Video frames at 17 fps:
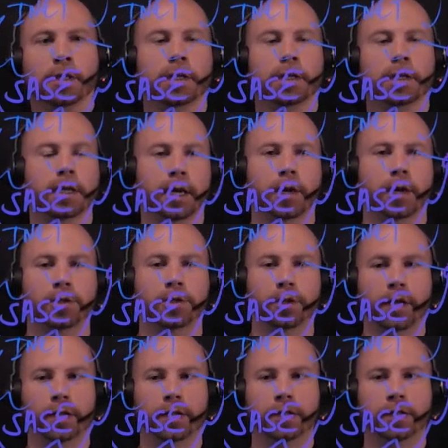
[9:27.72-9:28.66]
out to
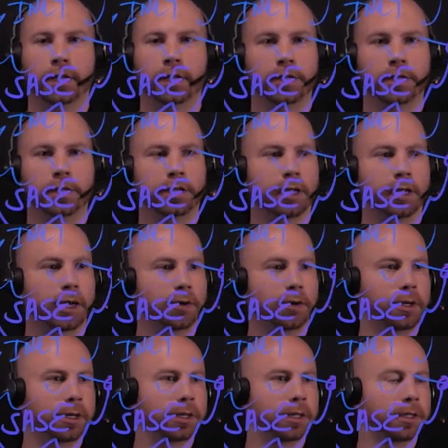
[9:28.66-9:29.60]
that SASE
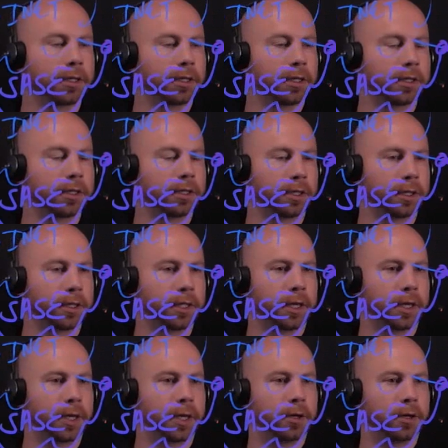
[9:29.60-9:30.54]
cloud to
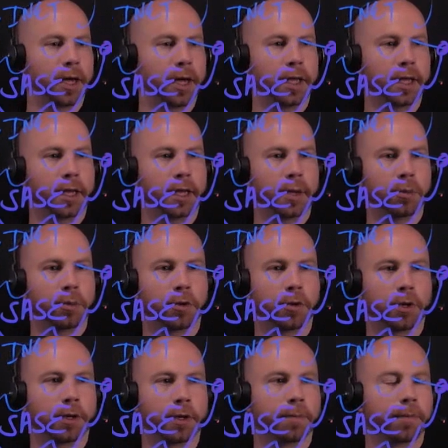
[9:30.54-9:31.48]
take any endpoint